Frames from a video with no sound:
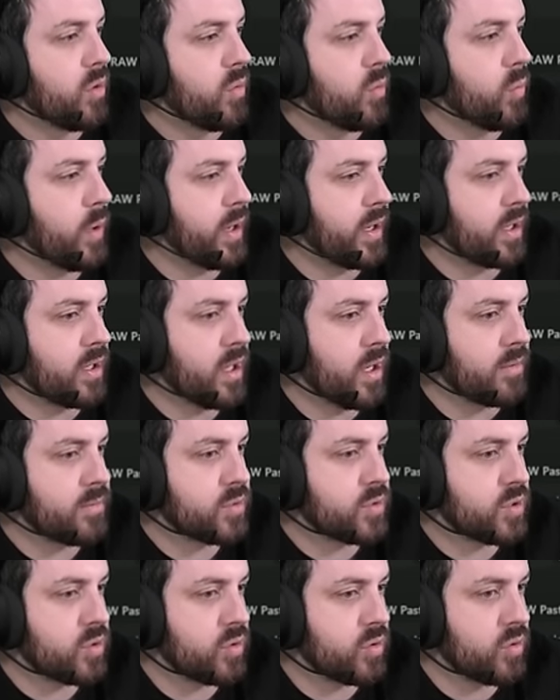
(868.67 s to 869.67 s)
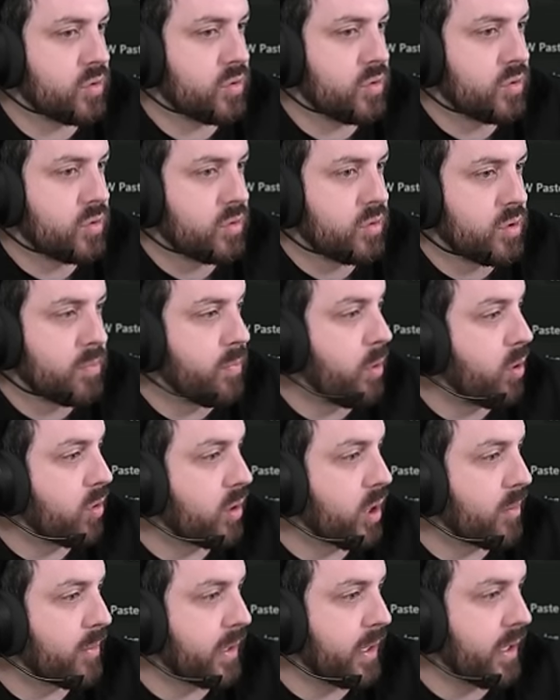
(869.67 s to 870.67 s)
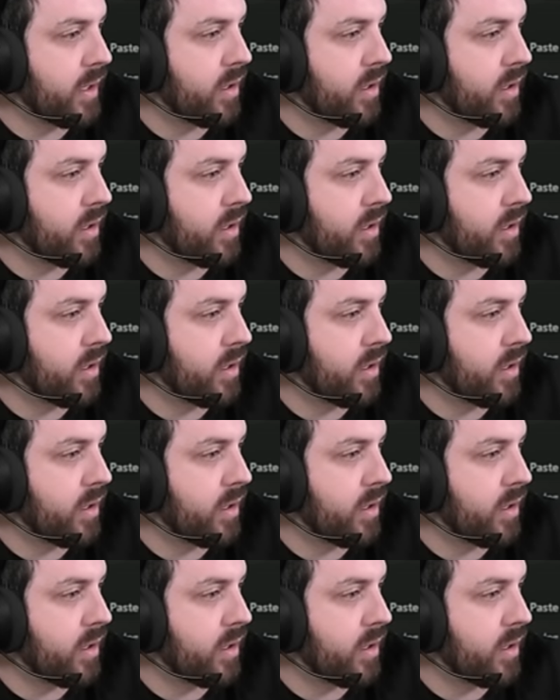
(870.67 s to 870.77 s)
when it comes to the ball coming